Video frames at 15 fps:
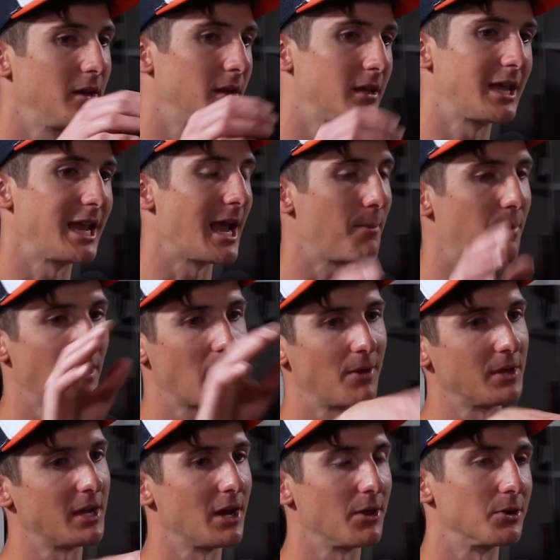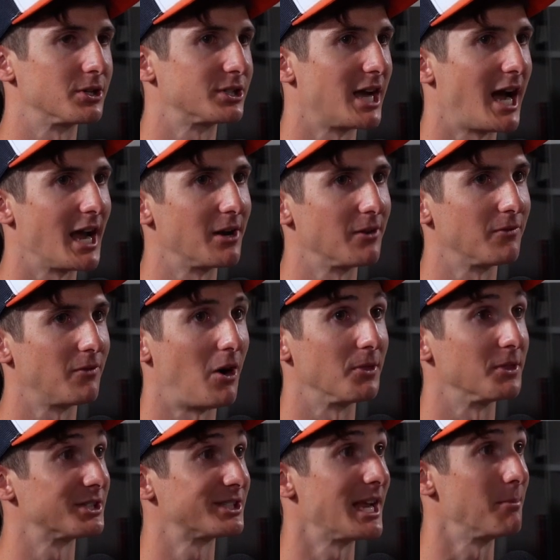camping on the other side on
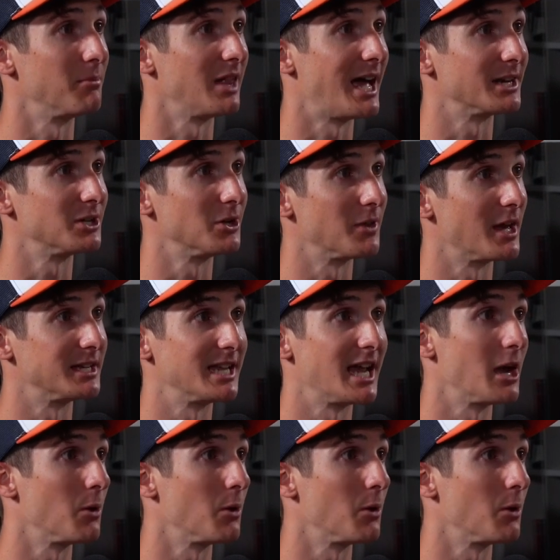the same plateau that day.